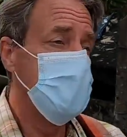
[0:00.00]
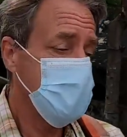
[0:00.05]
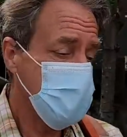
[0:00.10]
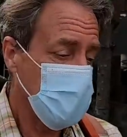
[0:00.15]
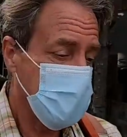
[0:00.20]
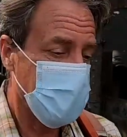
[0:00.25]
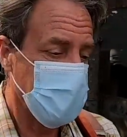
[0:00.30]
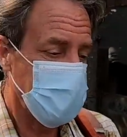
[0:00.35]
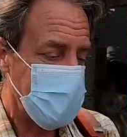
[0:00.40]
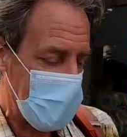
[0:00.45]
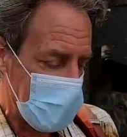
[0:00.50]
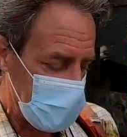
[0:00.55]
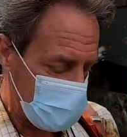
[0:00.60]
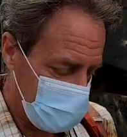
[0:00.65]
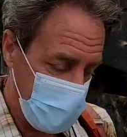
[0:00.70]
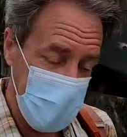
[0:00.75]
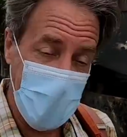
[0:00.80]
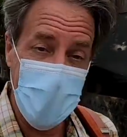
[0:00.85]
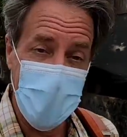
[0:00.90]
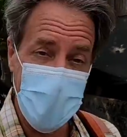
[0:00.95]
just sort of
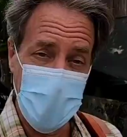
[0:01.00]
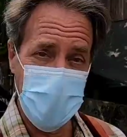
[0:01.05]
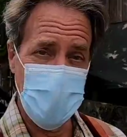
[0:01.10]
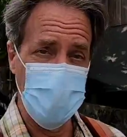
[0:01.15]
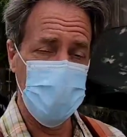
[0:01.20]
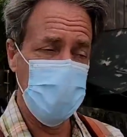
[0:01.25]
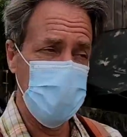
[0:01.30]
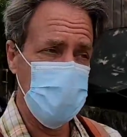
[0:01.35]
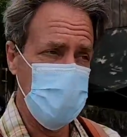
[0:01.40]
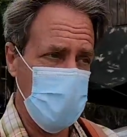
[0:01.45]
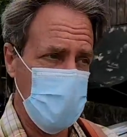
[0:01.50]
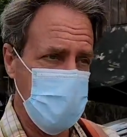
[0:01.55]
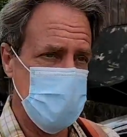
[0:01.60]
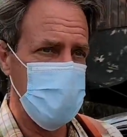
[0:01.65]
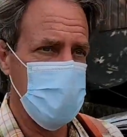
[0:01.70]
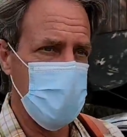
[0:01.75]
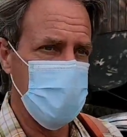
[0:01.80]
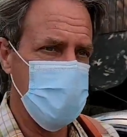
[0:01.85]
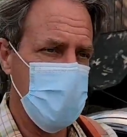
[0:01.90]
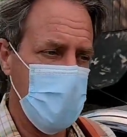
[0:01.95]
navigating the
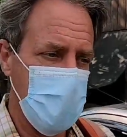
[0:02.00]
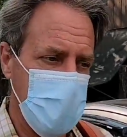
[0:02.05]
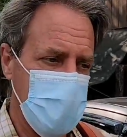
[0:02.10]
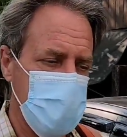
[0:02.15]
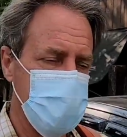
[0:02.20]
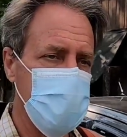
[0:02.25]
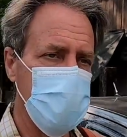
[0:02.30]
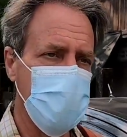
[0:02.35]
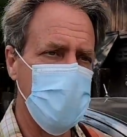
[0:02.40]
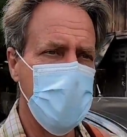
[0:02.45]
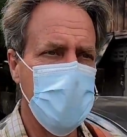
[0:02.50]
system sometimes.